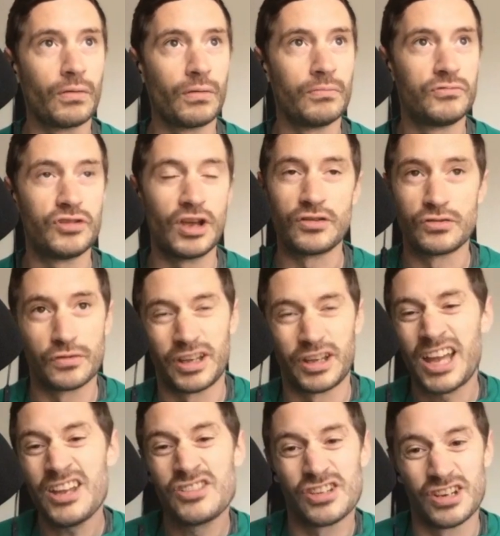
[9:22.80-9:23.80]

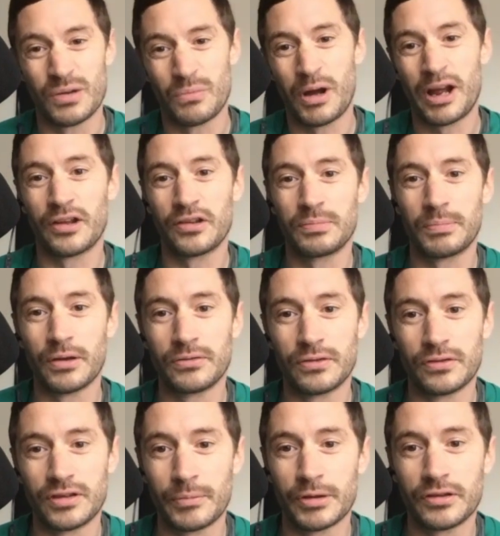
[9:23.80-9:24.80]
gentrification, in a way, I suppose,
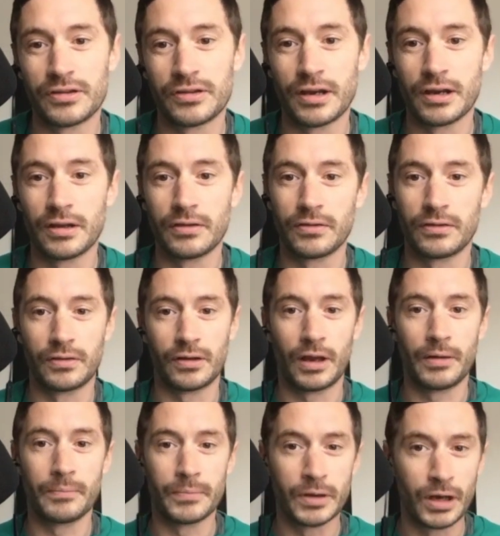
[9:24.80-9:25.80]
to some extent. It's
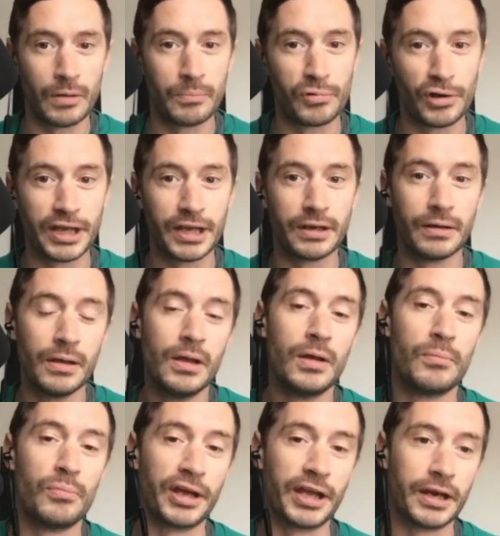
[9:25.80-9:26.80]
like, bringing
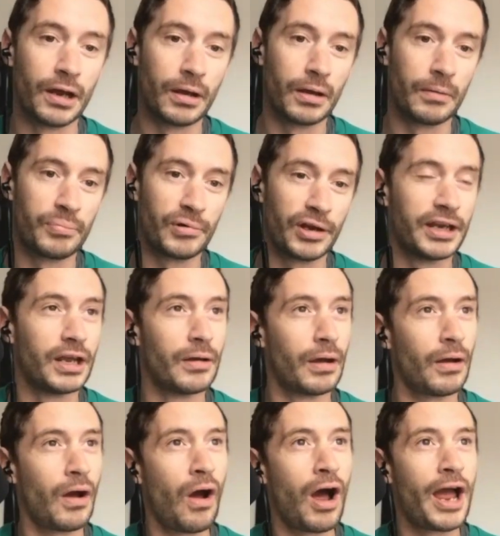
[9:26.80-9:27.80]
a
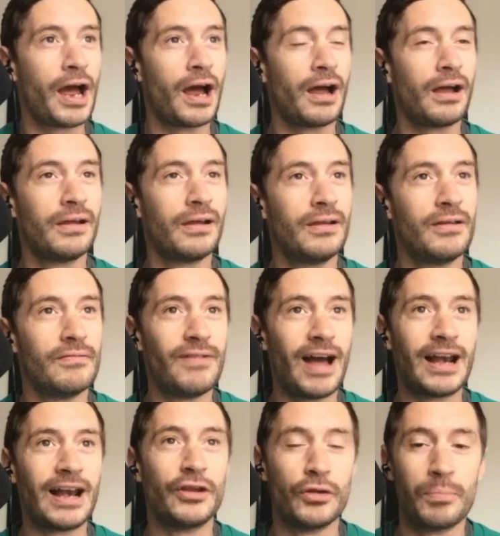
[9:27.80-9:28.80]
higher
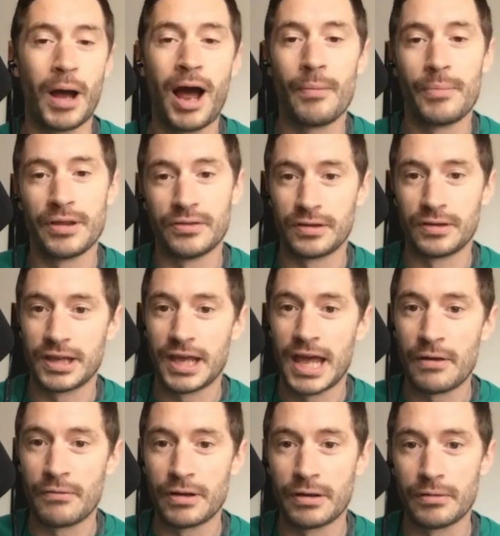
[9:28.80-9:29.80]
value pub into the
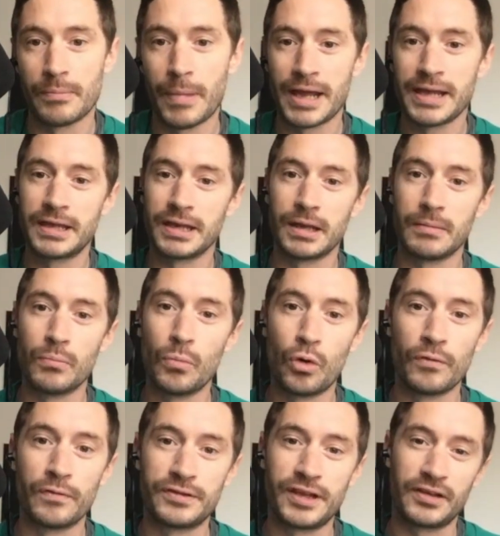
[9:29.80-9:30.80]
area and making it
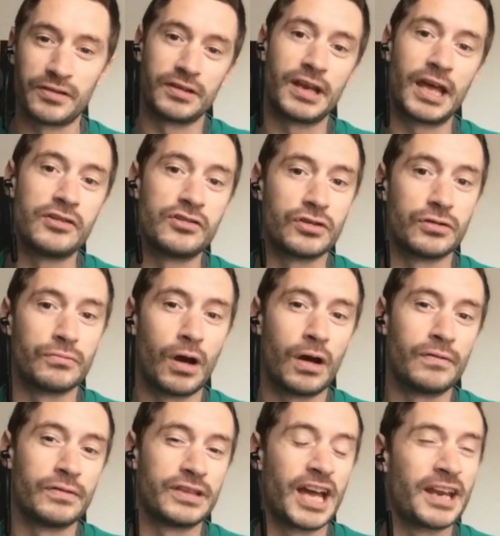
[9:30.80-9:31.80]
more of a destination
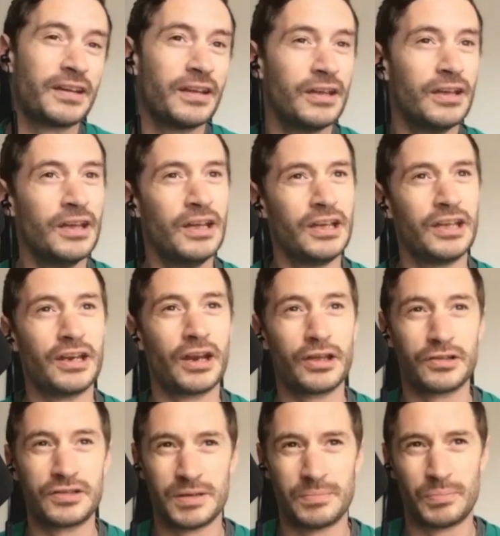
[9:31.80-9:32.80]
rather than
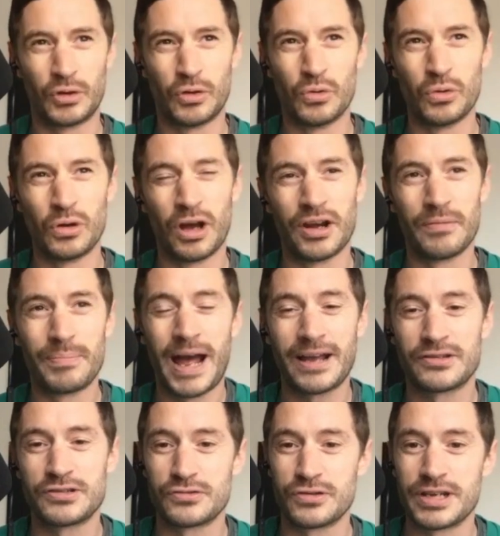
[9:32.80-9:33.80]
your typical kind of
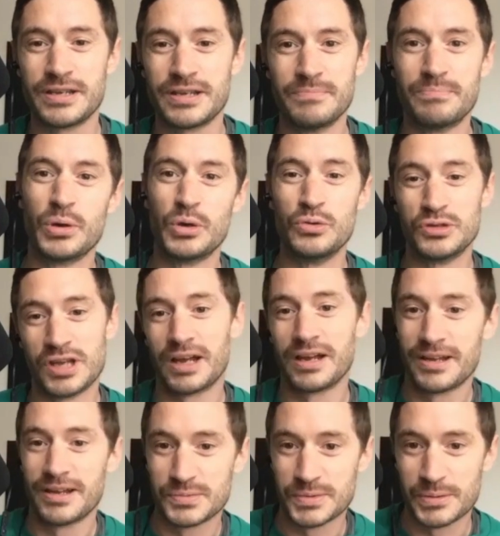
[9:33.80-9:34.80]
backstreet boozer,
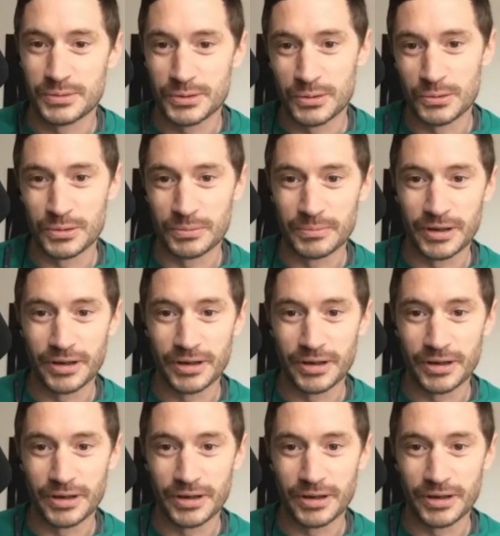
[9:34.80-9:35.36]
as we would call them.